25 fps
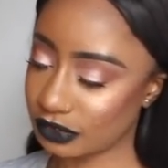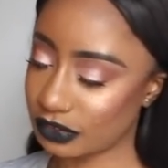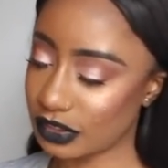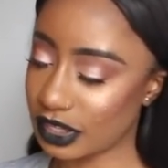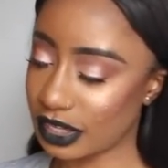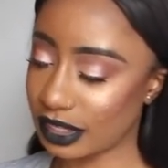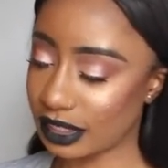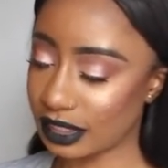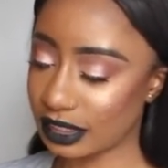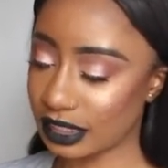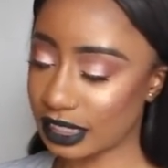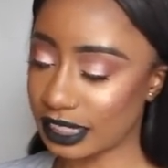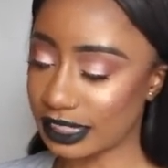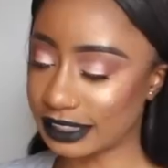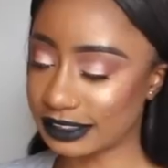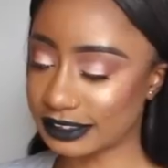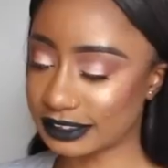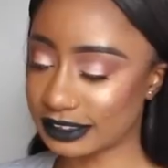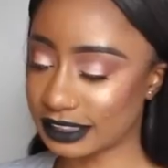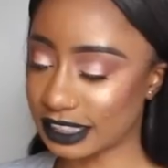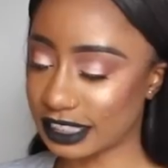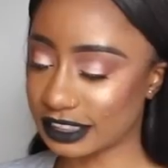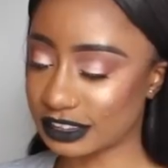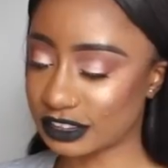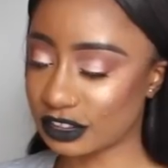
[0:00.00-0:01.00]

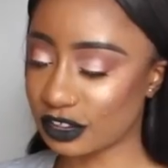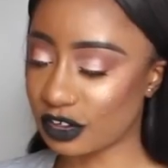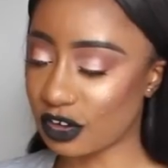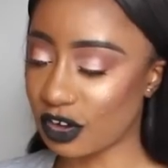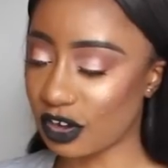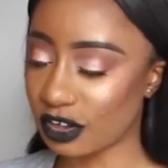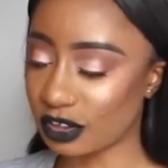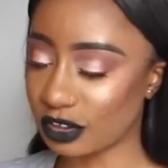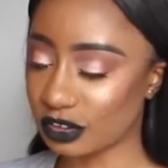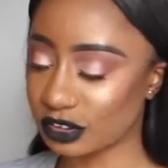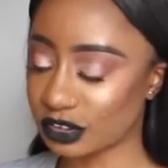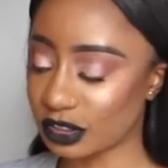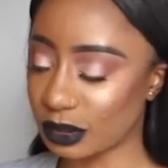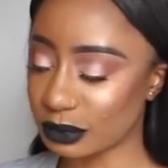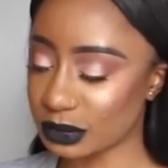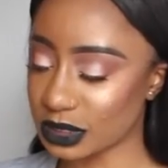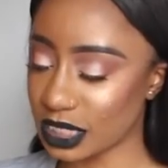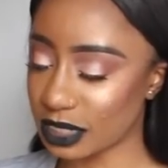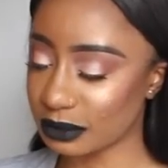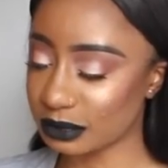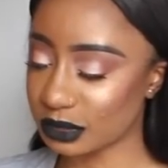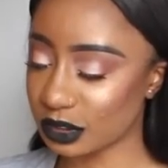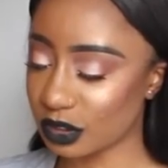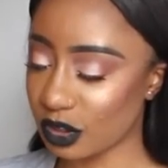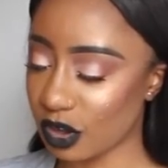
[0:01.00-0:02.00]
is the color.
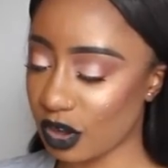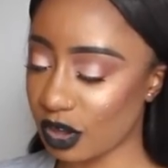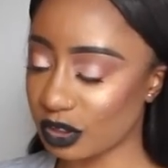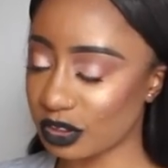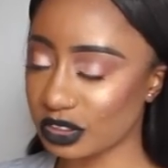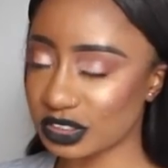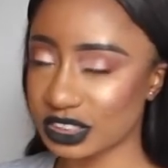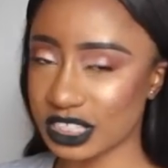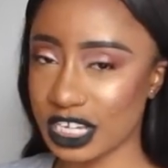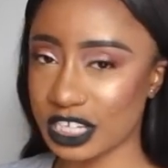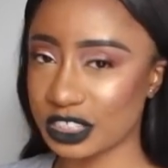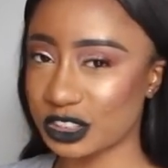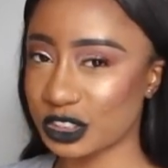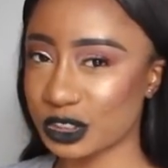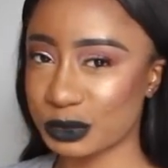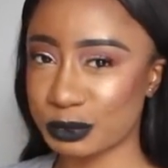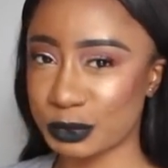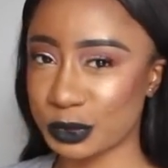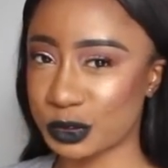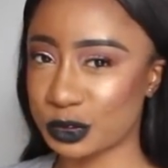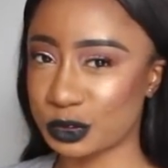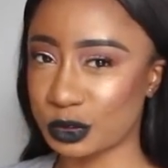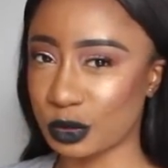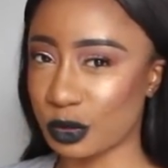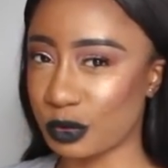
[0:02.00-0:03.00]
Sometimes the colors can just
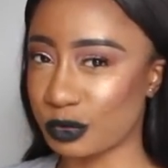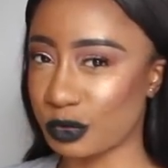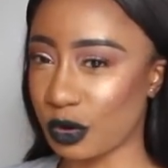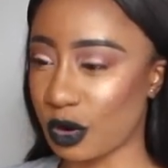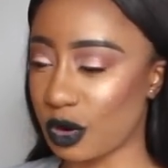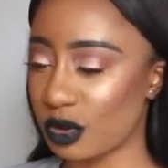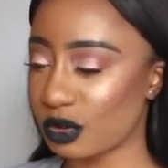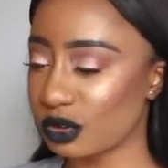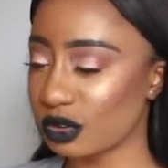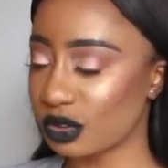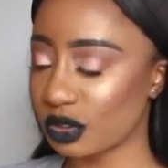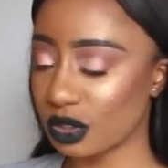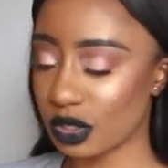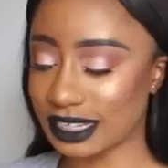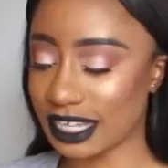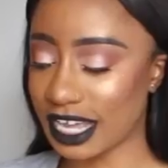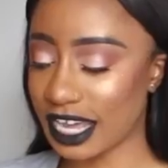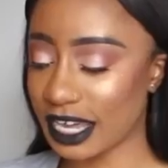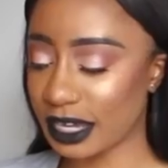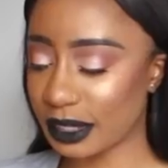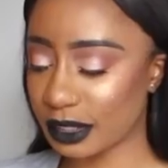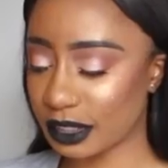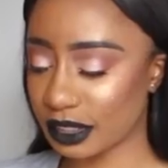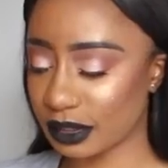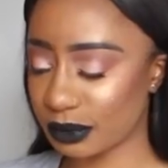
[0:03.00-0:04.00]
be so wrong. I
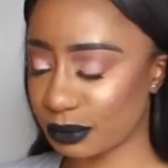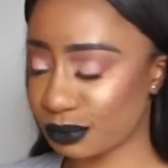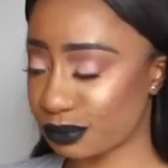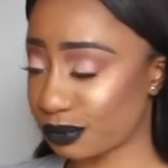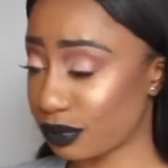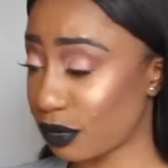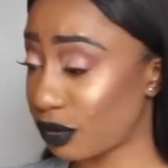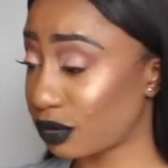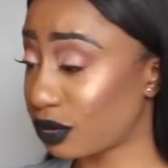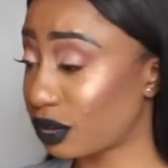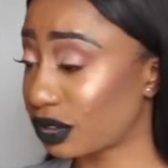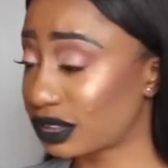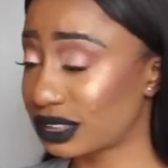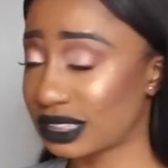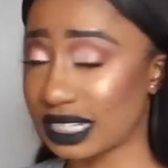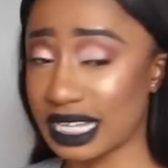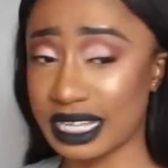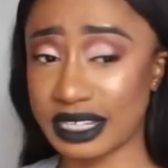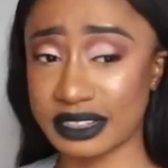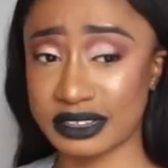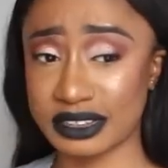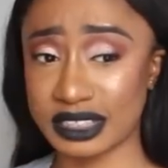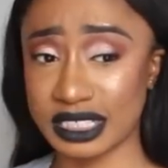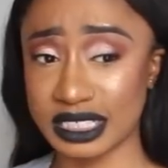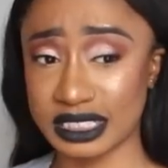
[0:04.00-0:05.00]
like products
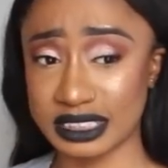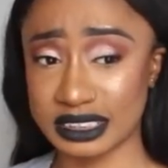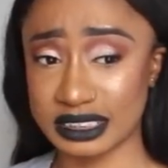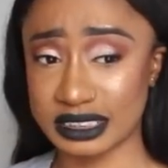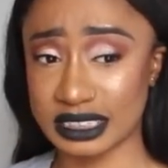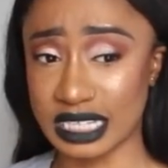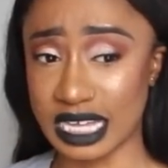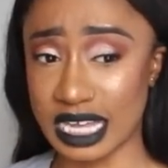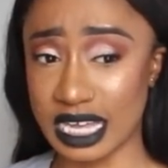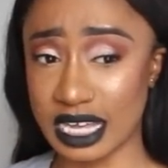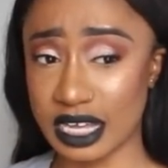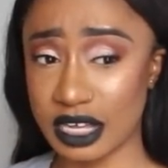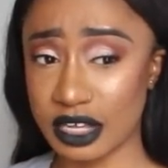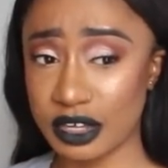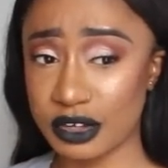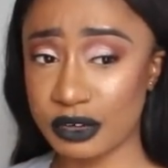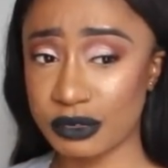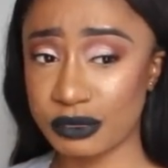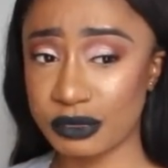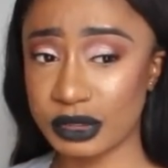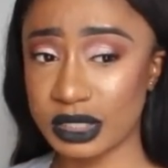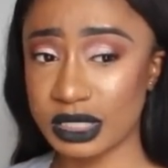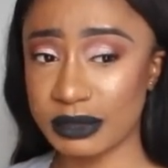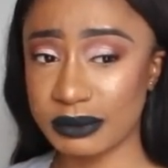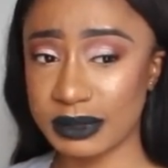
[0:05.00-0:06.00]
like this that
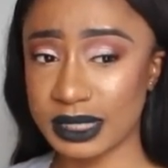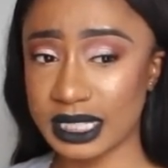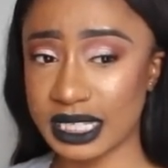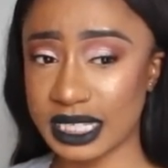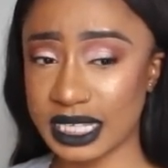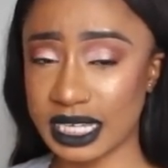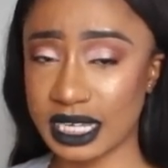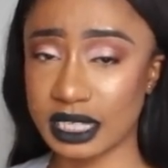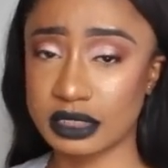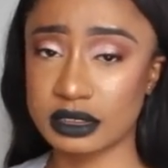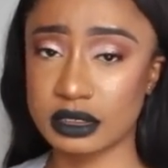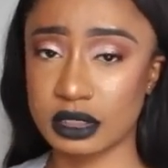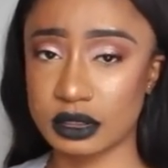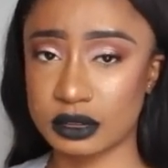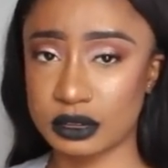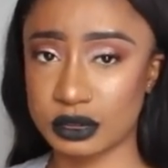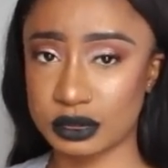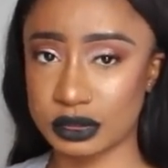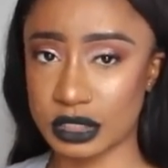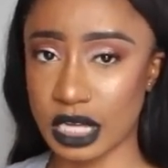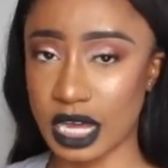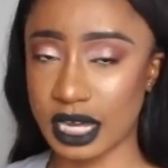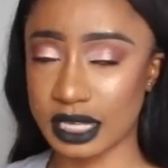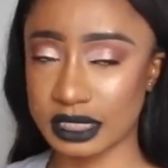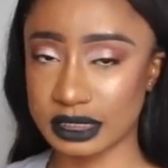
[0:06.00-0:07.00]
really cater to
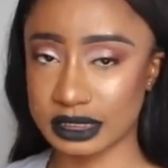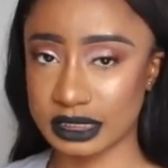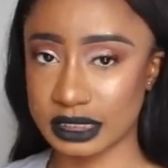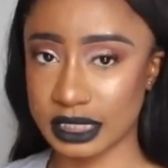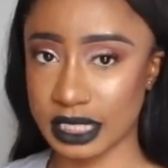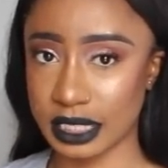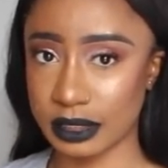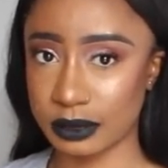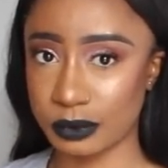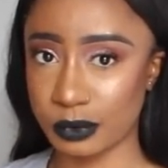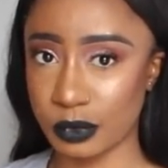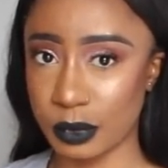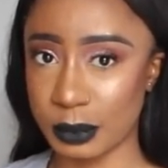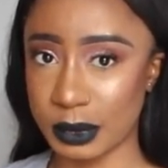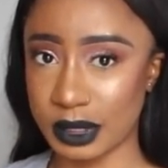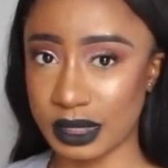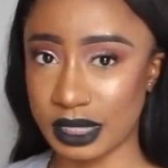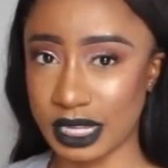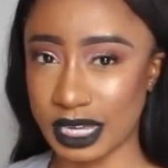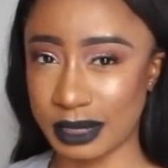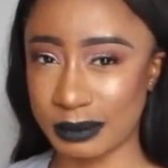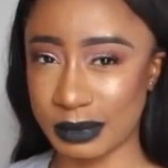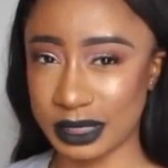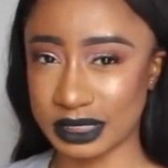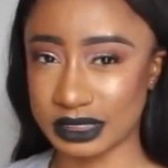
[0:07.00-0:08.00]
darker skinned women
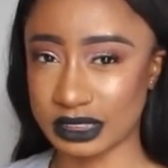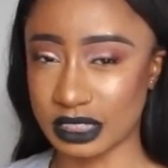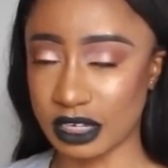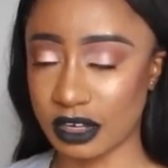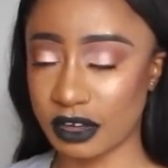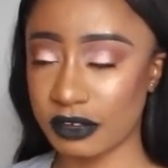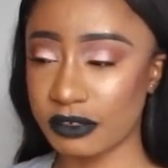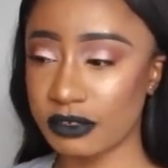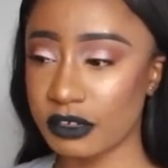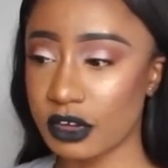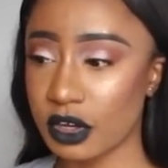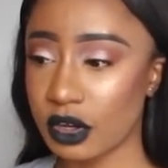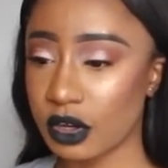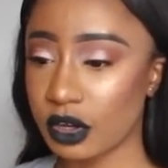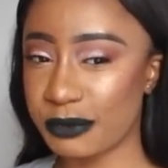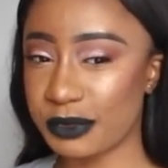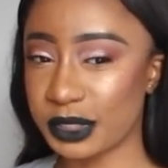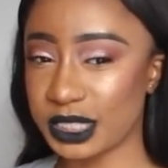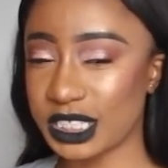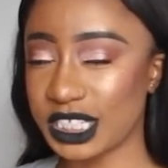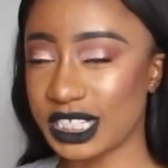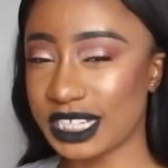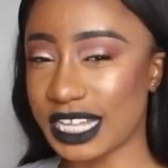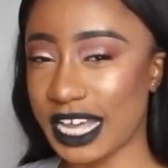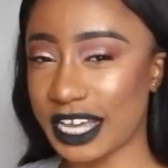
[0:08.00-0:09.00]
like myself. I
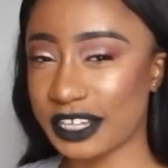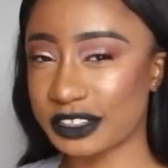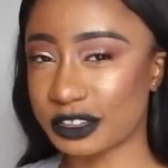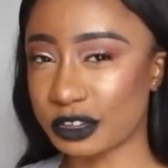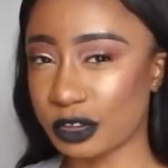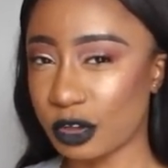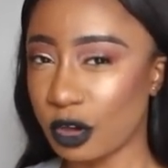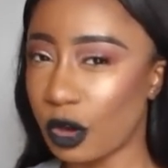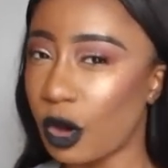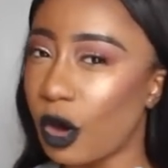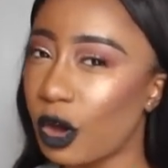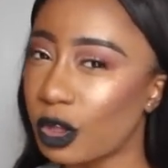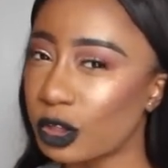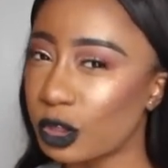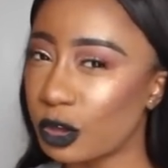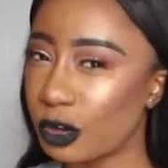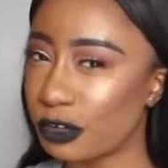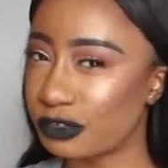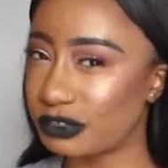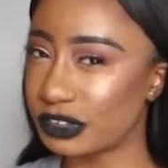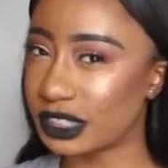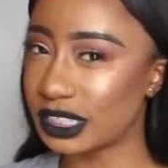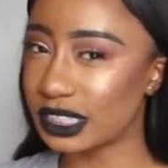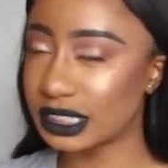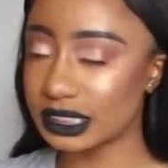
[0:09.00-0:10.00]
really like the color
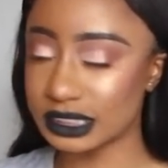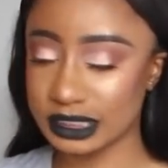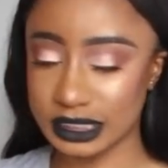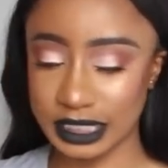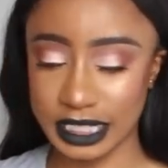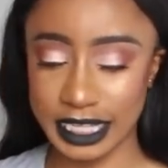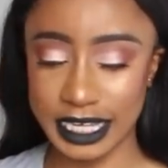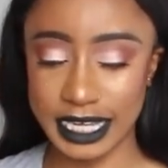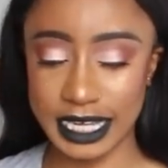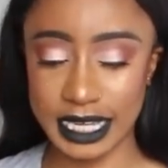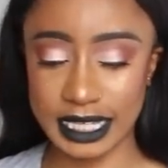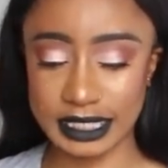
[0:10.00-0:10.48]
of this.